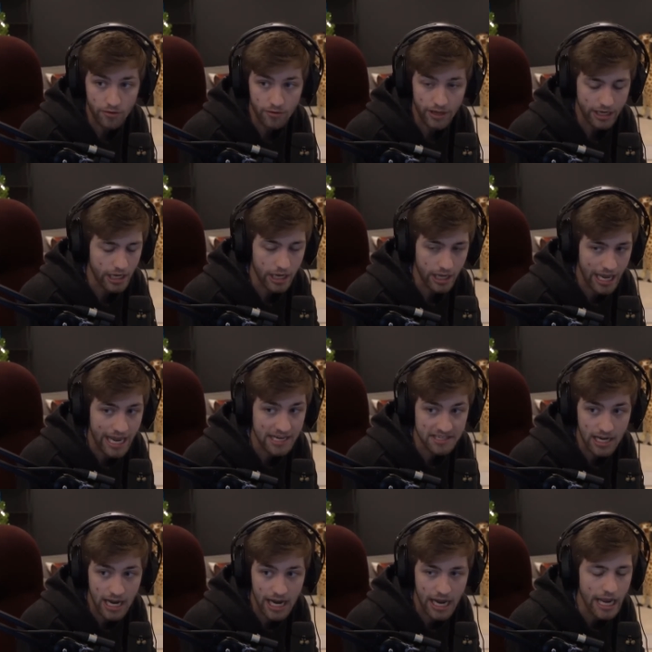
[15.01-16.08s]
like a
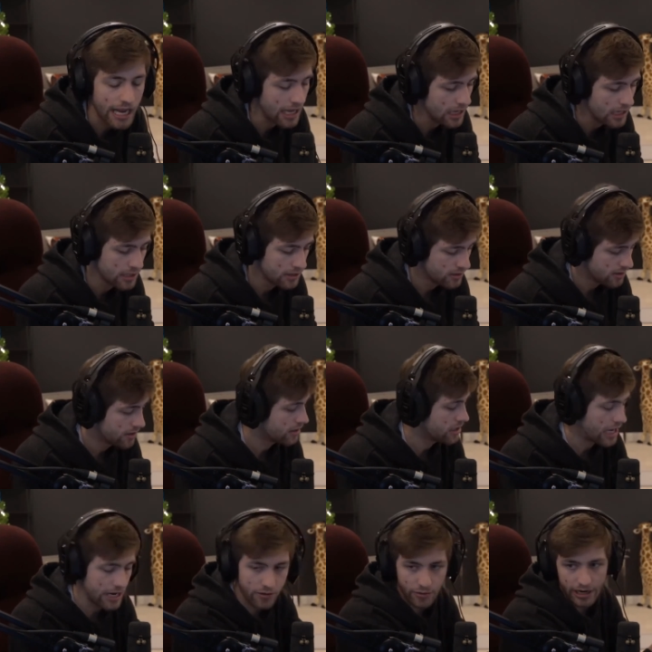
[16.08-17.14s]
hentai. You
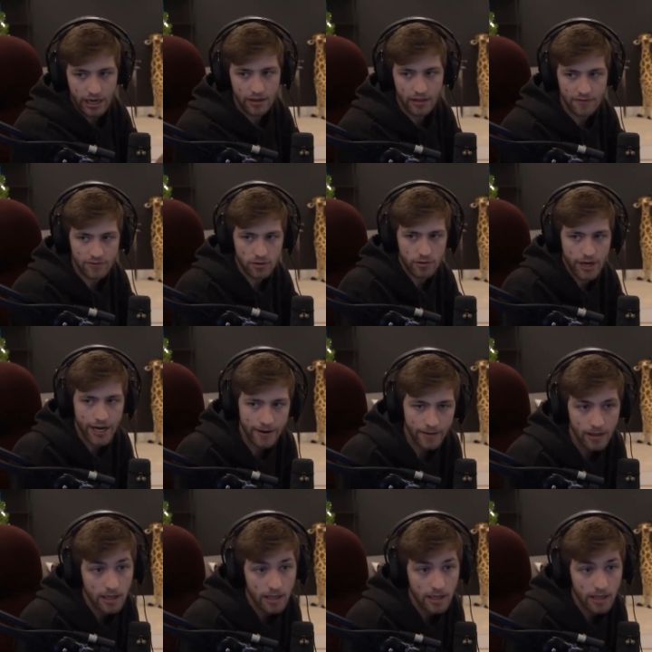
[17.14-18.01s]
had to read it left to right.